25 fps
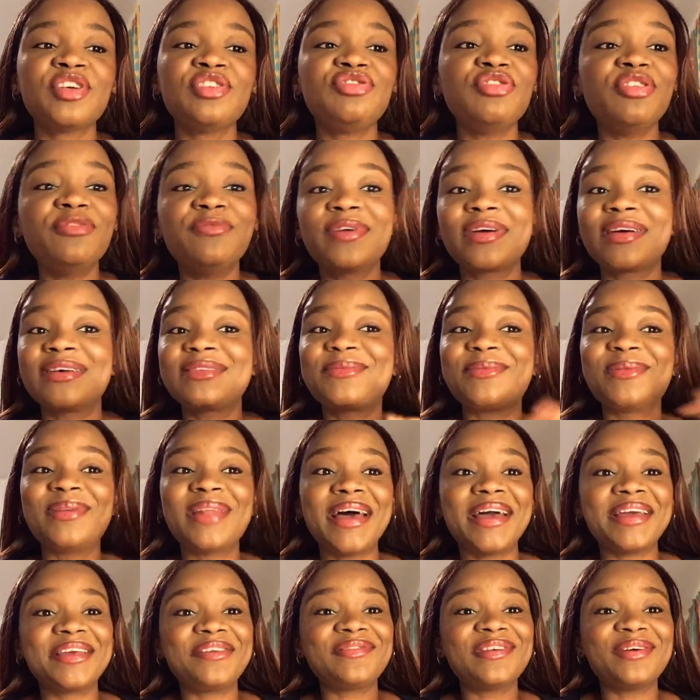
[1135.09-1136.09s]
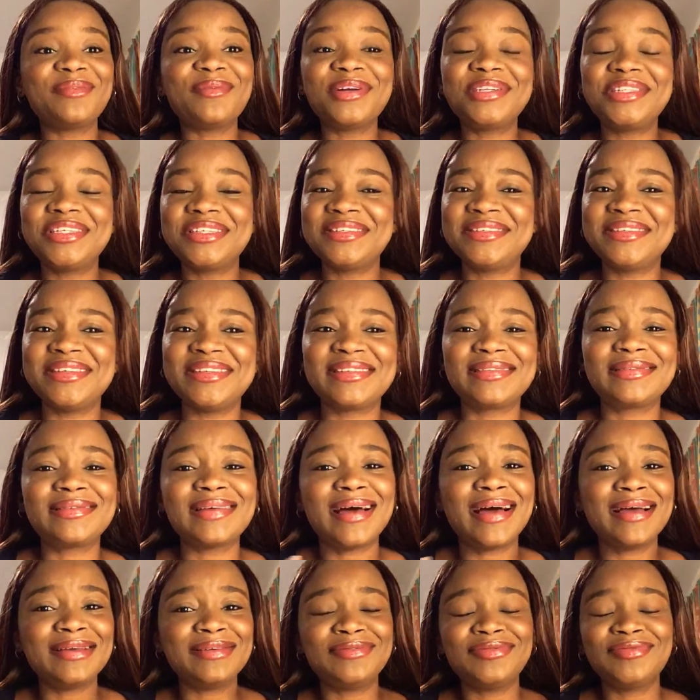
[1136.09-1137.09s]
Don't forget to like. If you're watching this
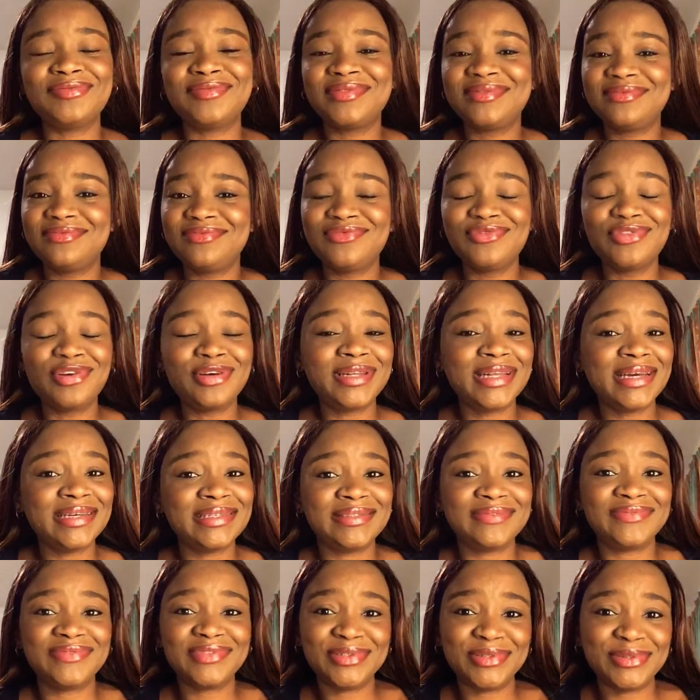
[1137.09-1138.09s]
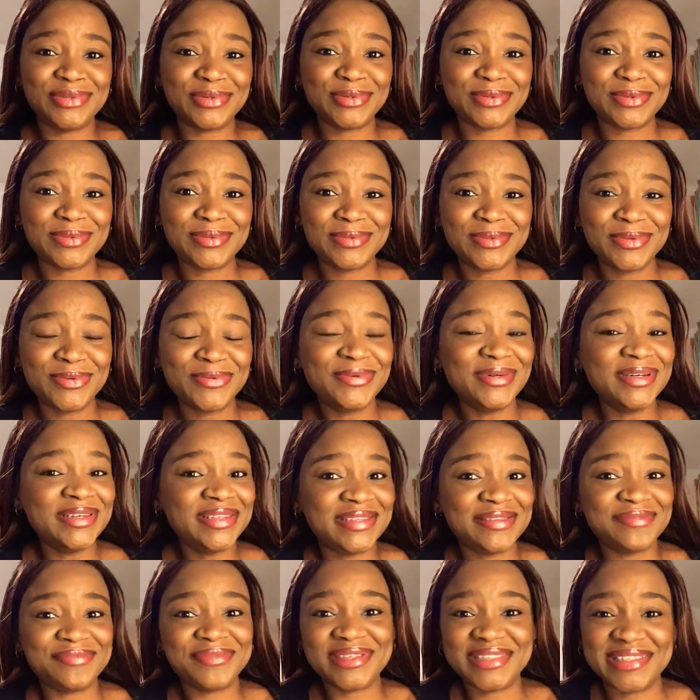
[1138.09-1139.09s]
and you don't like the video, what's
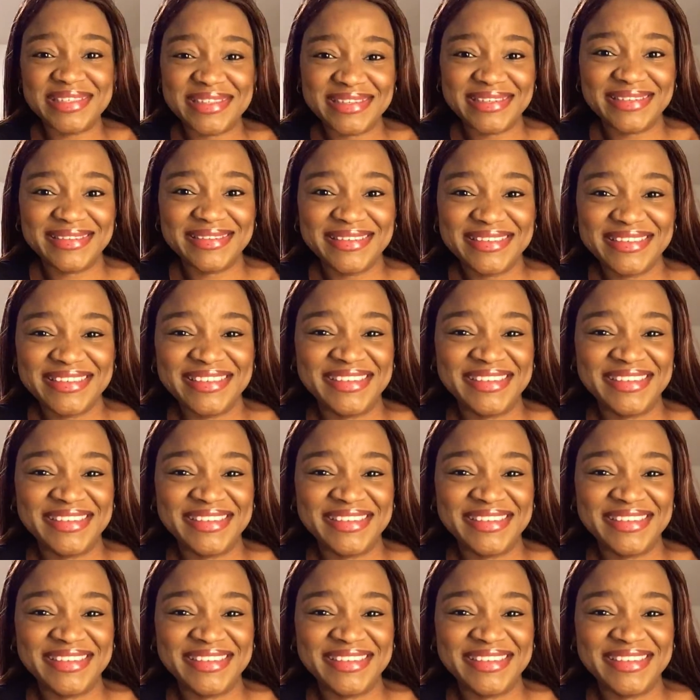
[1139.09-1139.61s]
the reason?